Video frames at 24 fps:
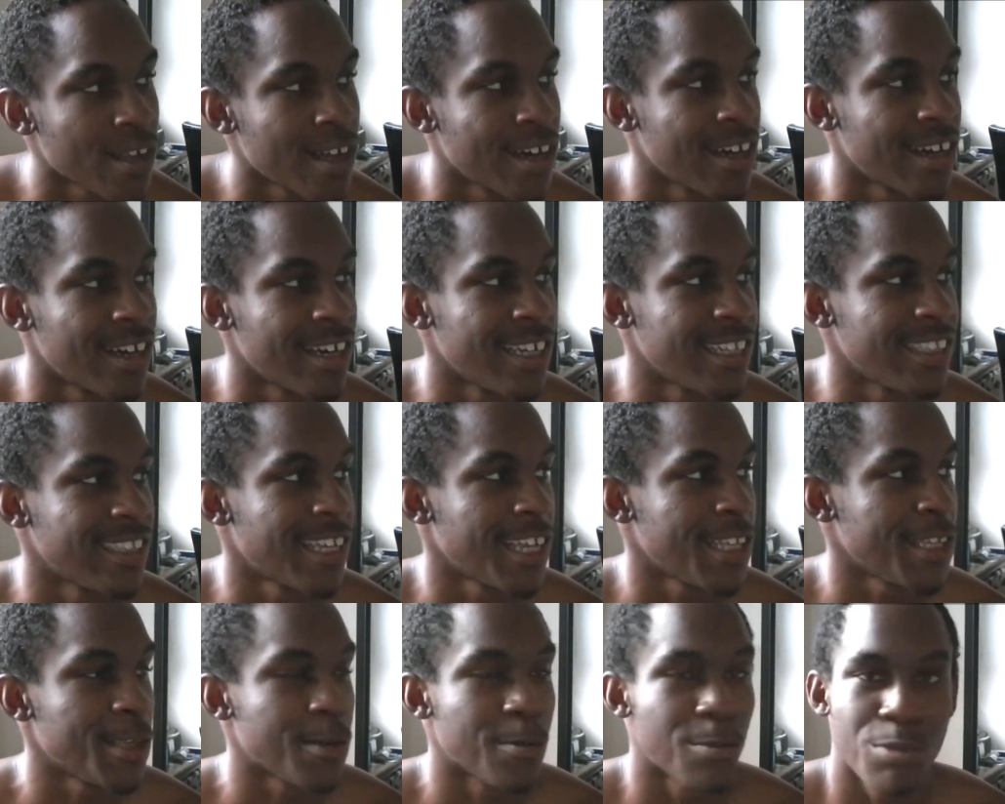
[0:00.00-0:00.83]
Uh, and
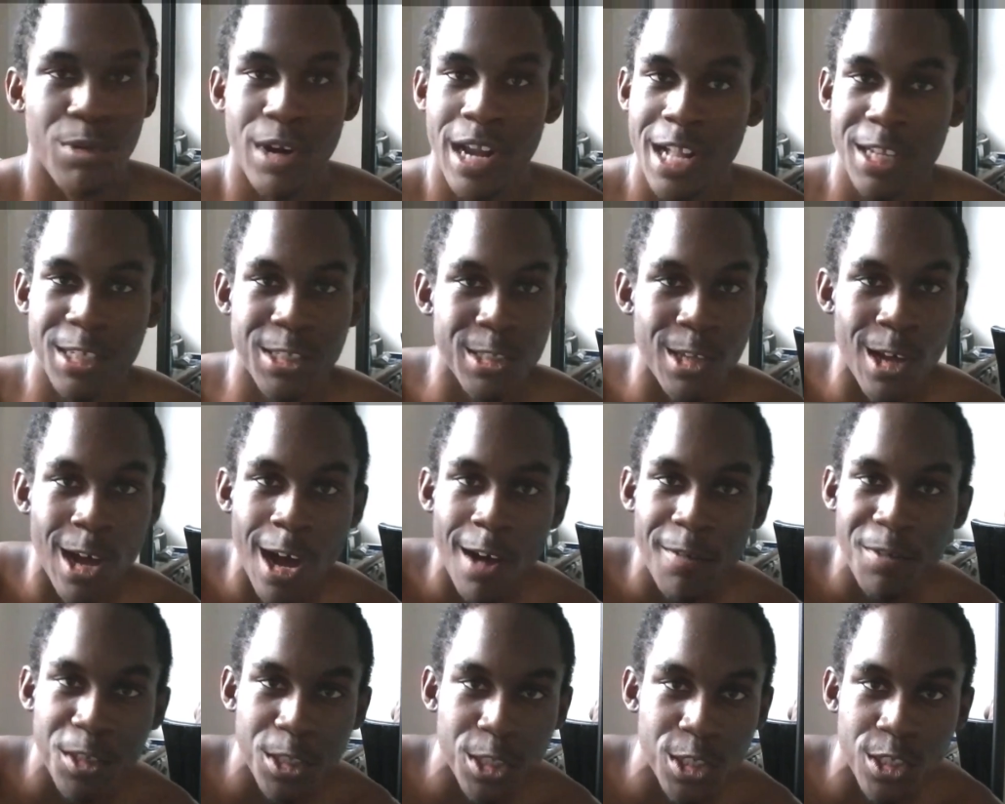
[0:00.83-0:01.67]
then he branched
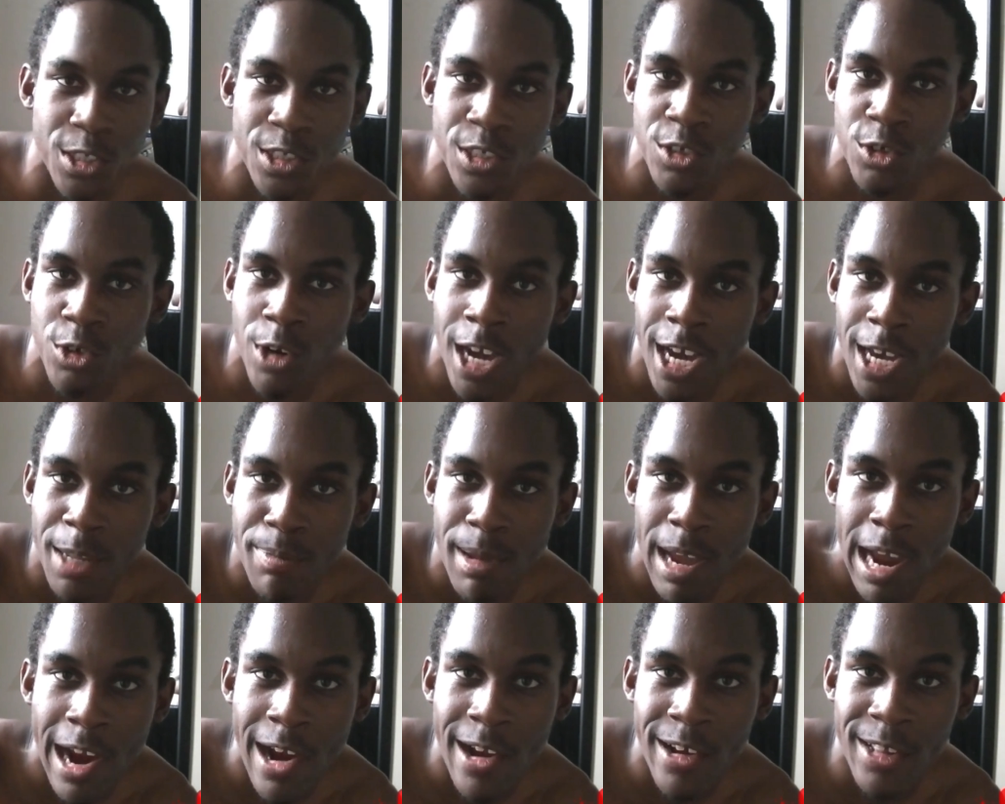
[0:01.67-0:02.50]
off, tried
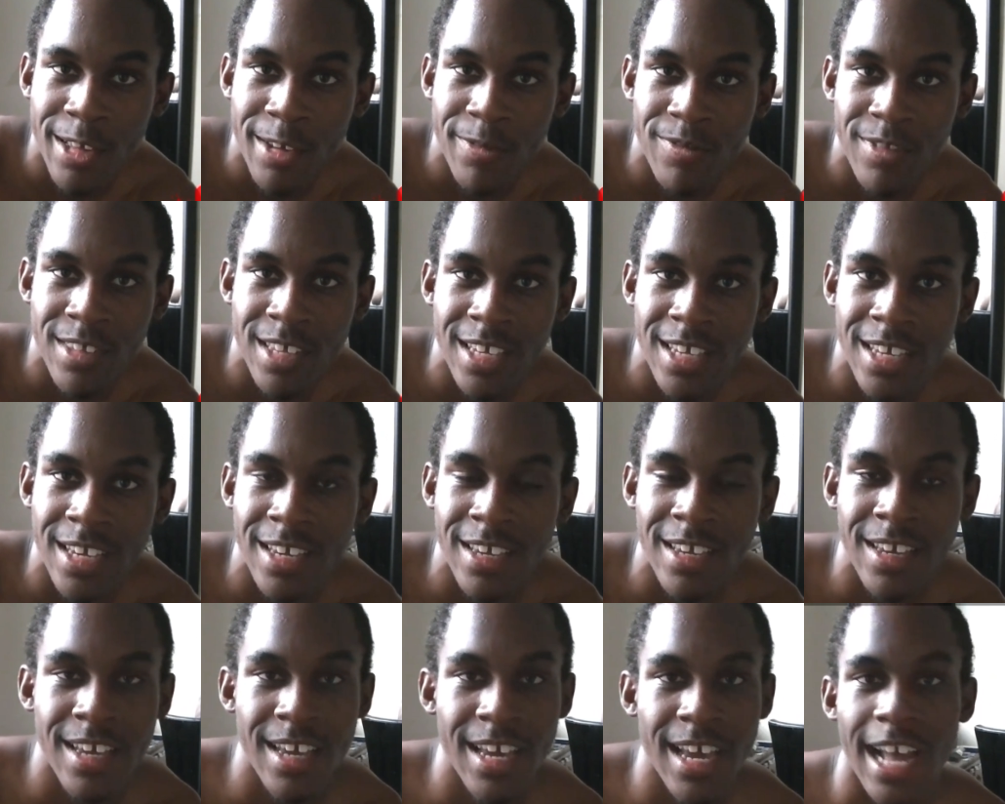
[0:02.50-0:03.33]
powerlifting,
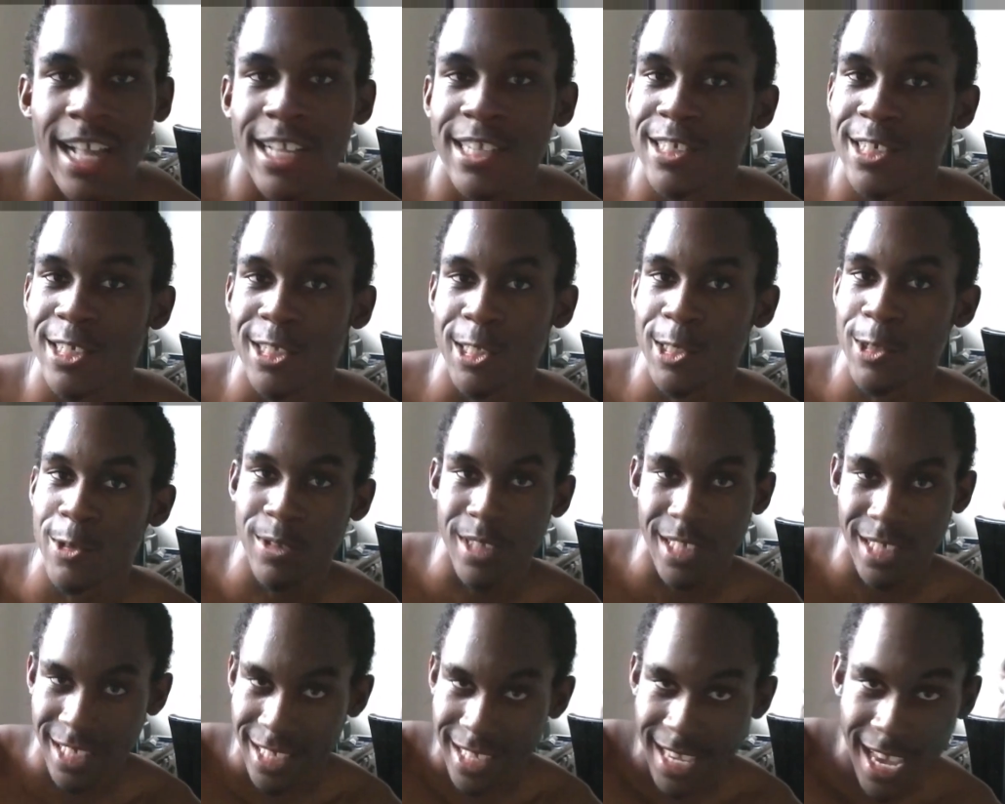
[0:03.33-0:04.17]
and he's gonna do
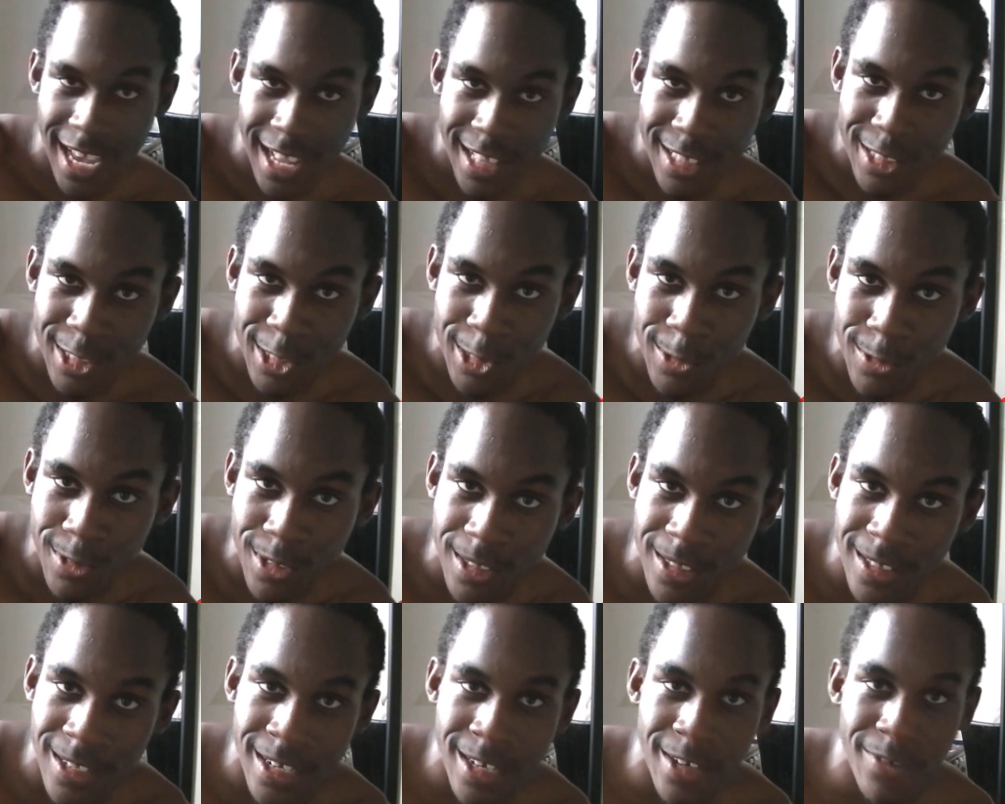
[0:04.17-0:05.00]
it again soon
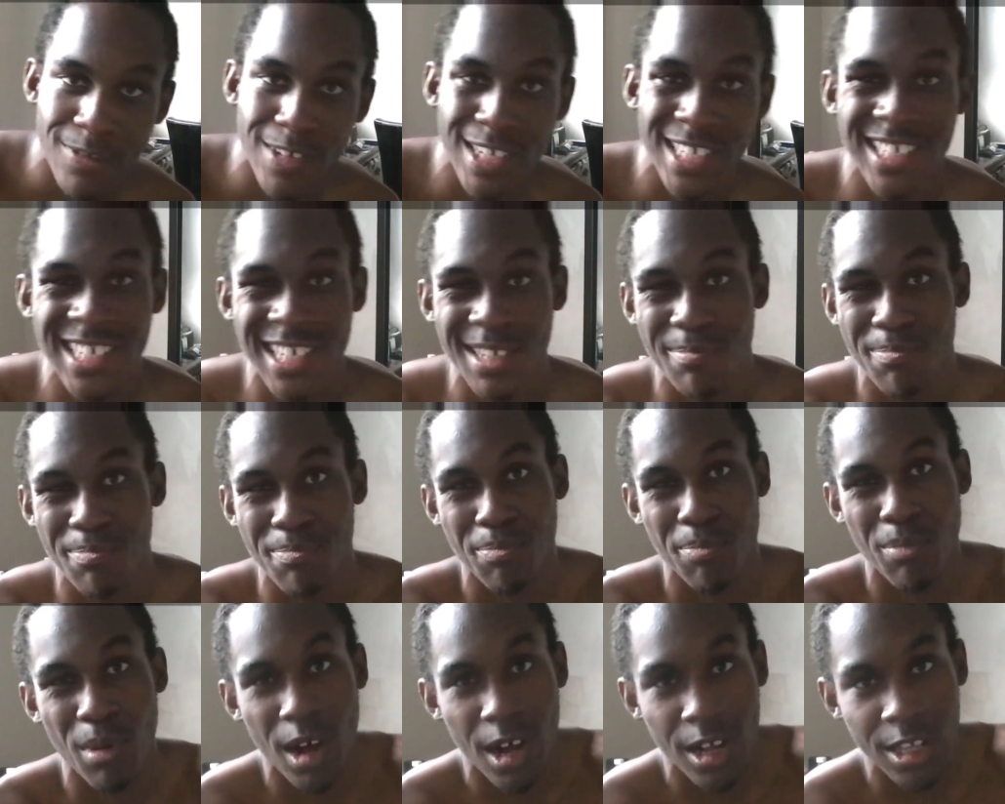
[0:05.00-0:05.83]
enough. He did
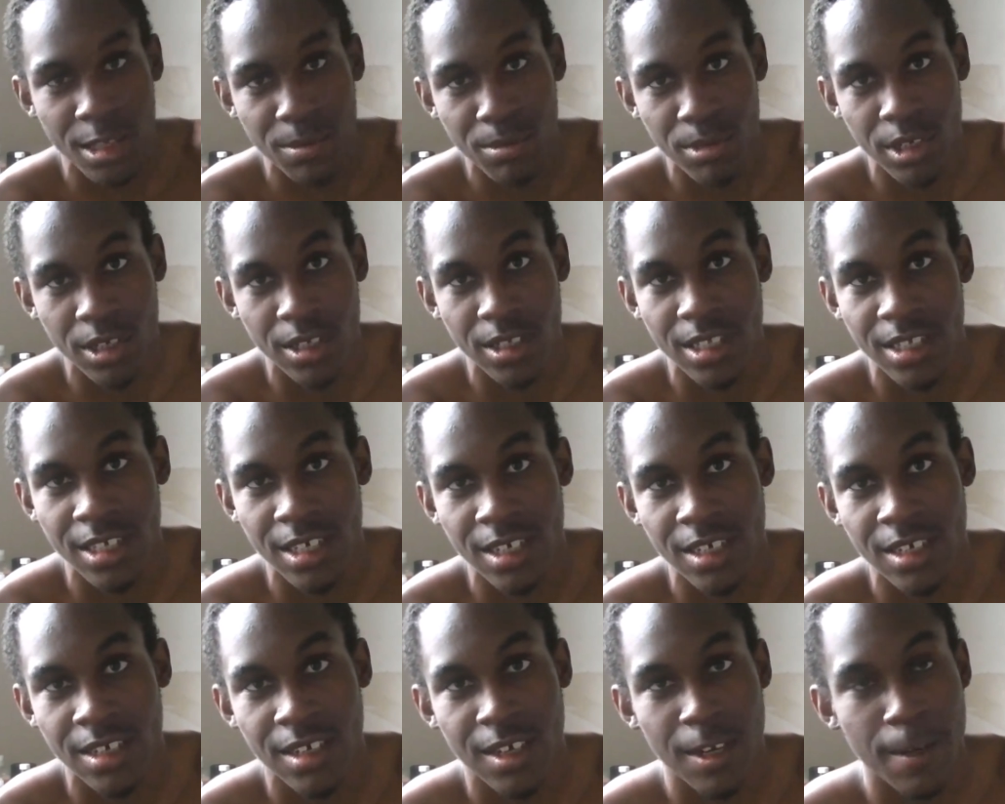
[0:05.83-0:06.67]

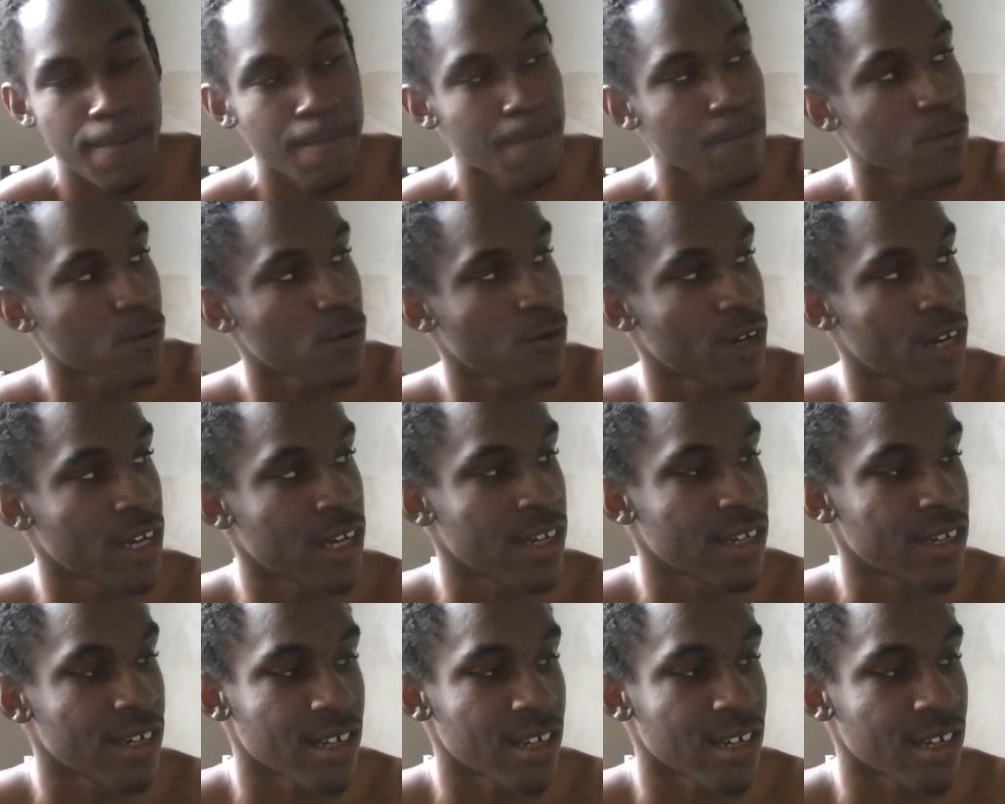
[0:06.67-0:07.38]
bodybuilding, right?